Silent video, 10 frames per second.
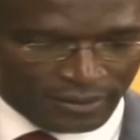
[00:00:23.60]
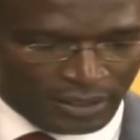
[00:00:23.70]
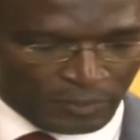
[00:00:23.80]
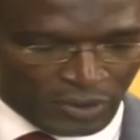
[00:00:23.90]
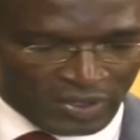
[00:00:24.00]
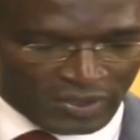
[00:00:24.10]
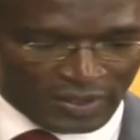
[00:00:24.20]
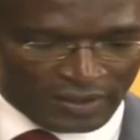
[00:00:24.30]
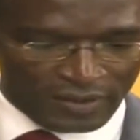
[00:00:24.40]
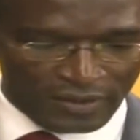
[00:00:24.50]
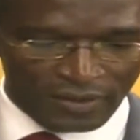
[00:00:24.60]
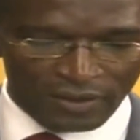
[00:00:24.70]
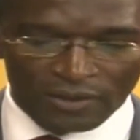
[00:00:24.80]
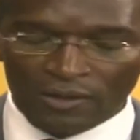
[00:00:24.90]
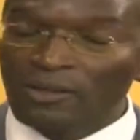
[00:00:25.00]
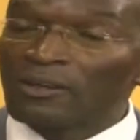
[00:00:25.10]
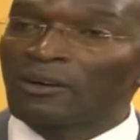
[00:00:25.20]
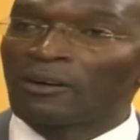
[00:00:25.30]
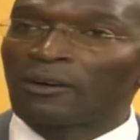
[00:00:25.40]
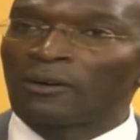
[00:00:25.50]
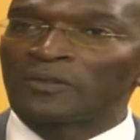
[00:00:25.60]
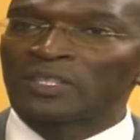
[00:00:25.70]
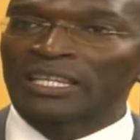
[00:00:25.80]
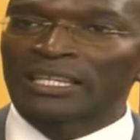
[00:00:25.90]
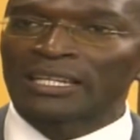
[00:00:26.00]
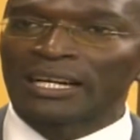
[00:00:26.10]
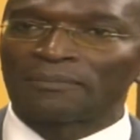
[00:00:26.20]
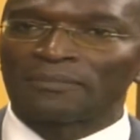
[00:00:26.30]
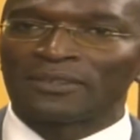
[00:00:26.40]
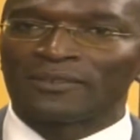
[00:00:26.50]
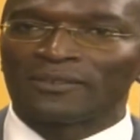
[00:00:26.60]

The processes of taking up